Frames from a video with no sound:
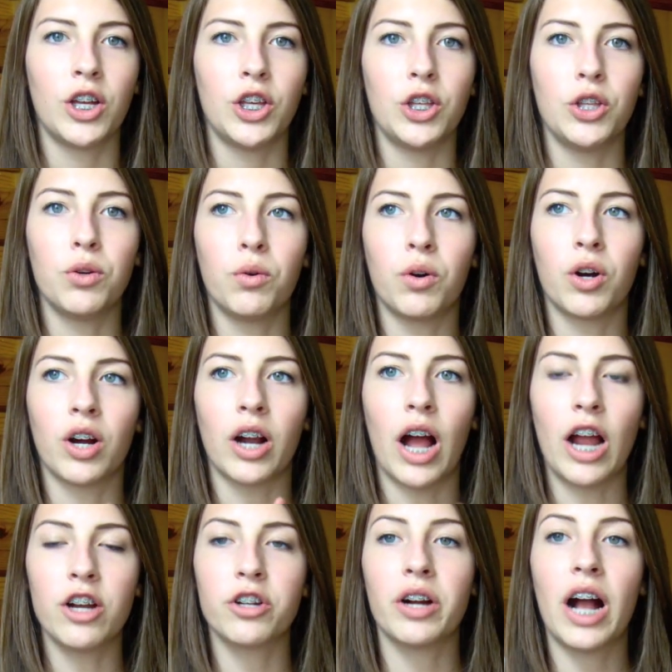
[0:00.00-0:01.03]
your
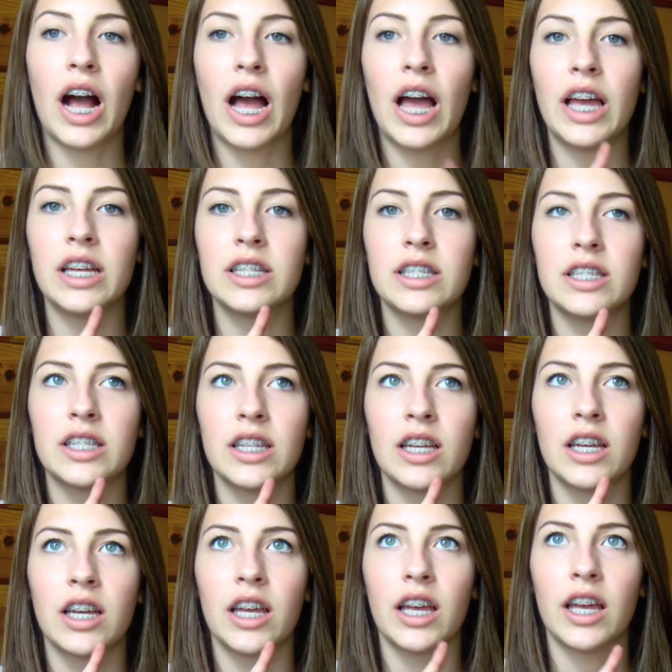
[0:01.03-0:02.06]
under eyes,
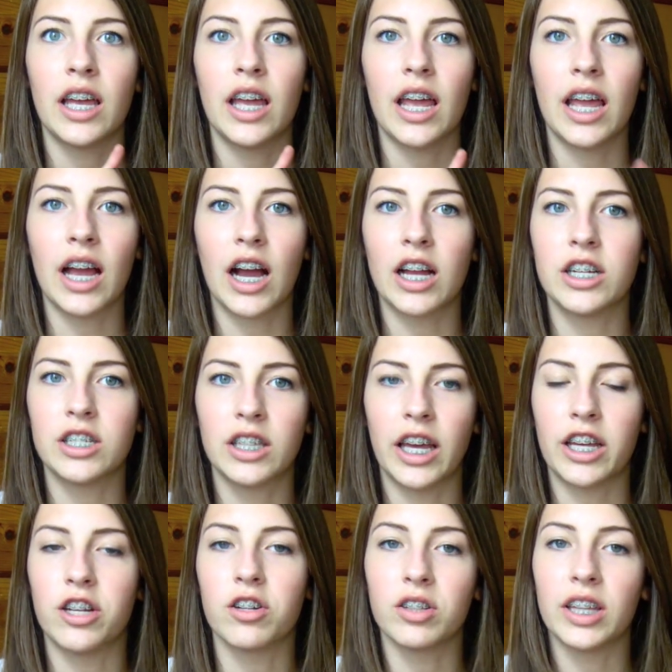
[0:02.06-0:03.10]
and
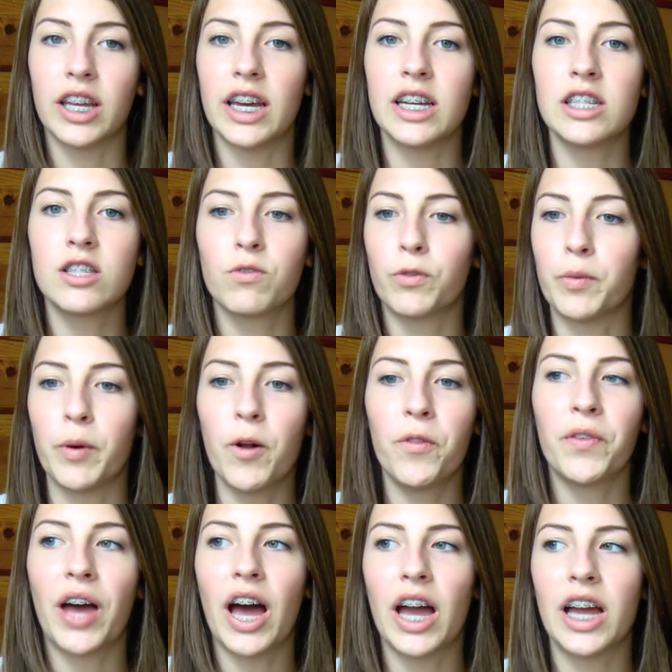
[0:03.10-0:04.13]
like your lids for
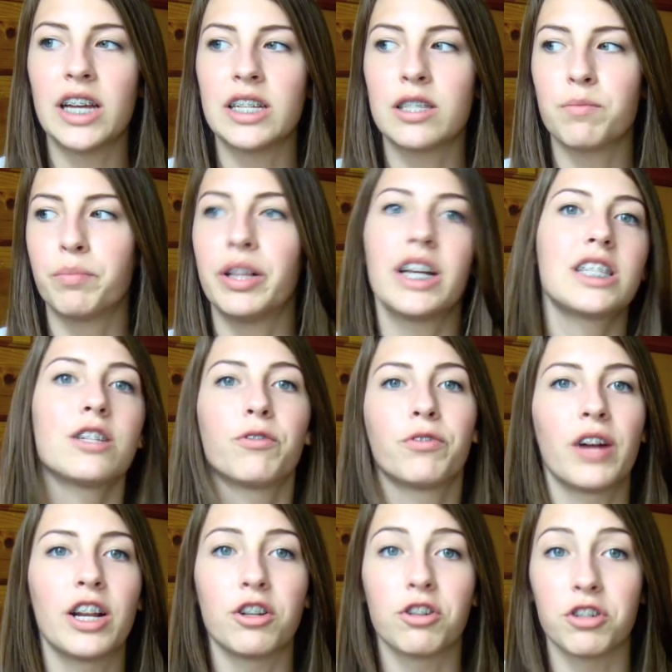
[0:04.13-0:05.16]
both eyes, plus a
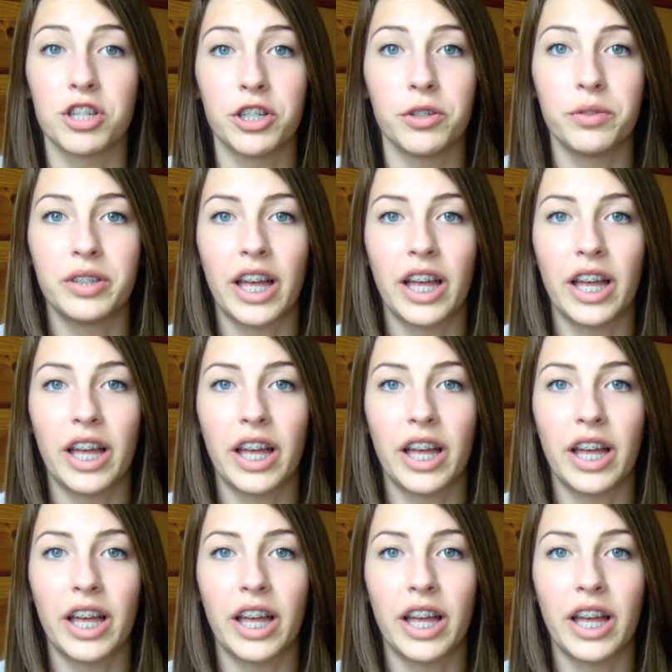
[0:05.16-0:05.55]
friend or two.